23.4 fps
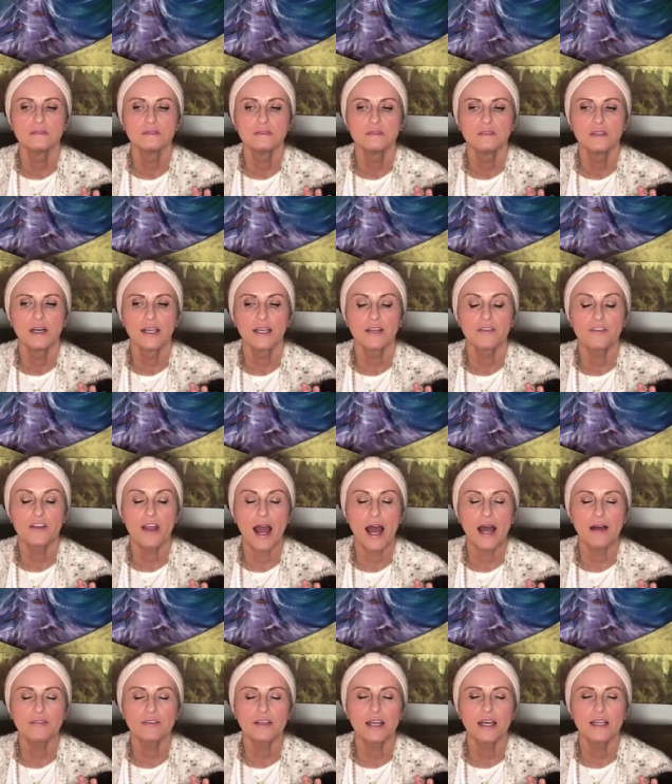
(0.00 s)
And if you
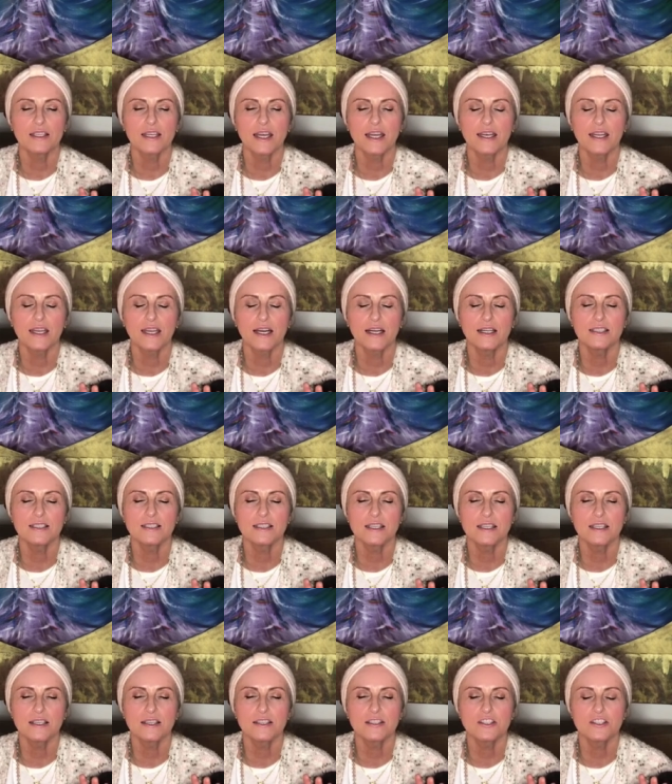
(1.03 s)
haven't had any
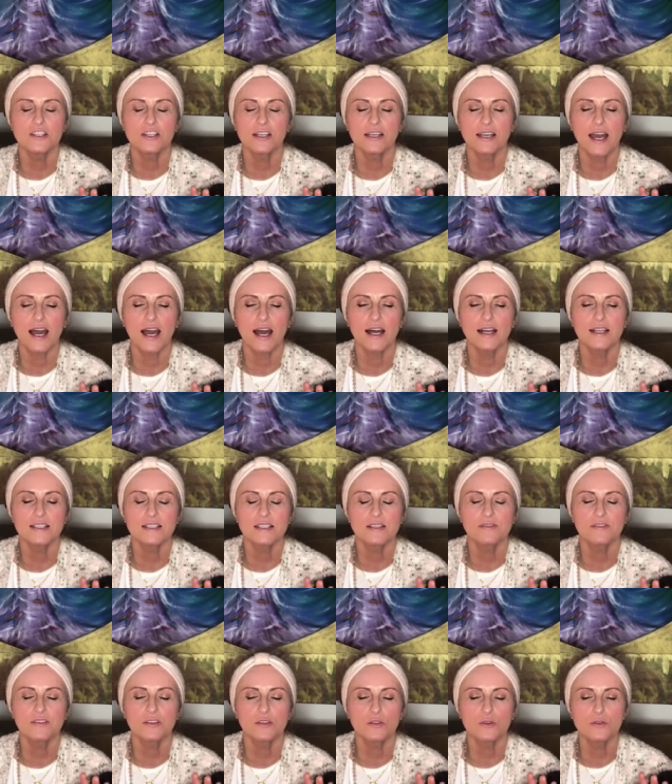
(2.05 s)
ideas, you're going to ask for
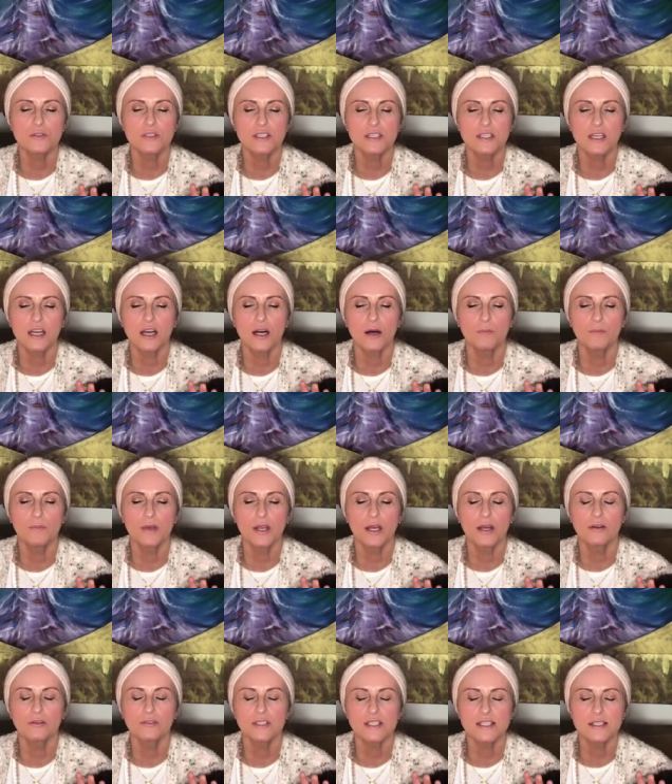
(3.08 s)
those to come now.
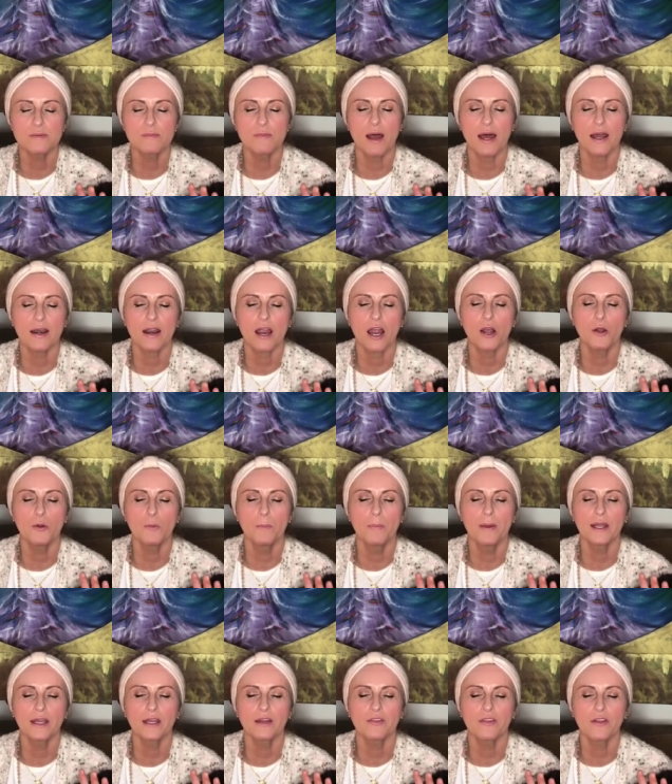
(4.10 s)
It doesn't matter how big
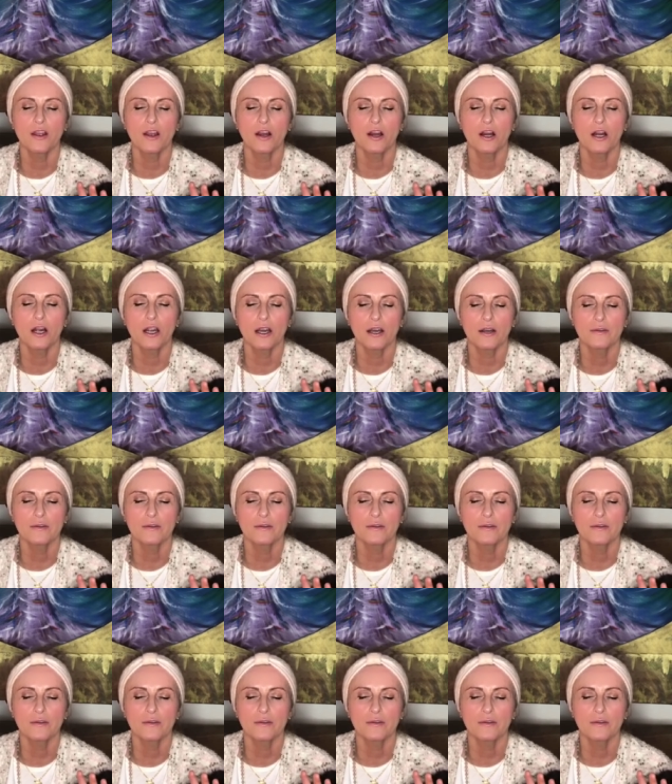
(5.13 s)
they are.